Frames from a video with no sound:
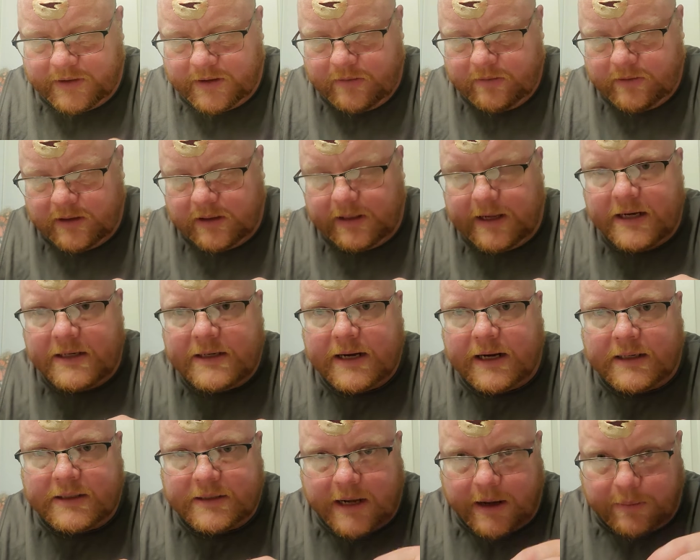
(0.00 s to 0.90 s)

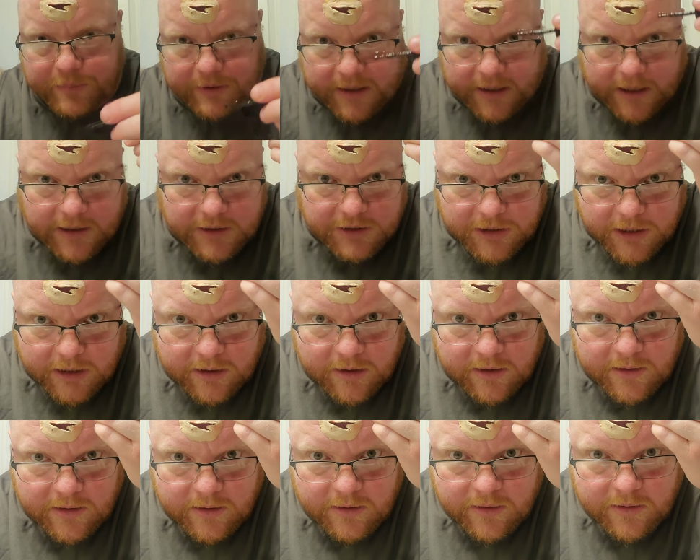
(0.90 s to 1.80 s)
latex
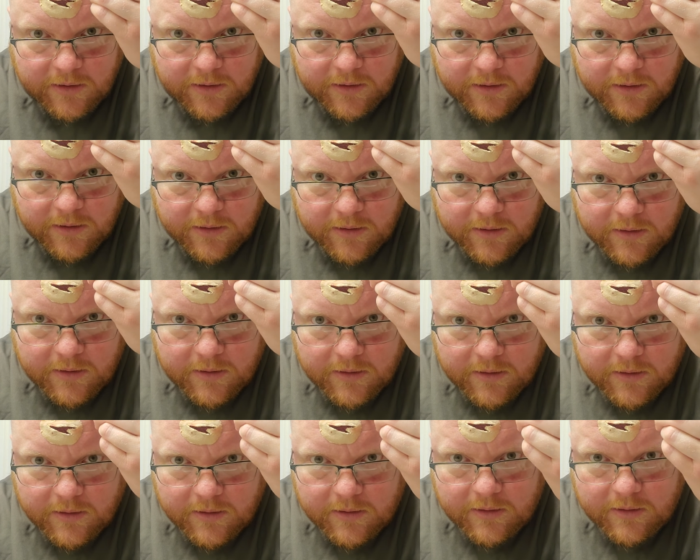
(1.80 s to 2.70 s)
application.
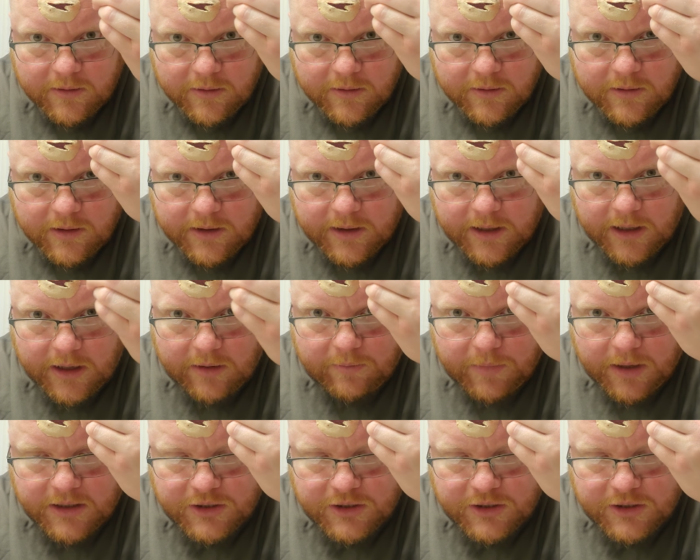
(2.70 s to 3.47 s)
Again,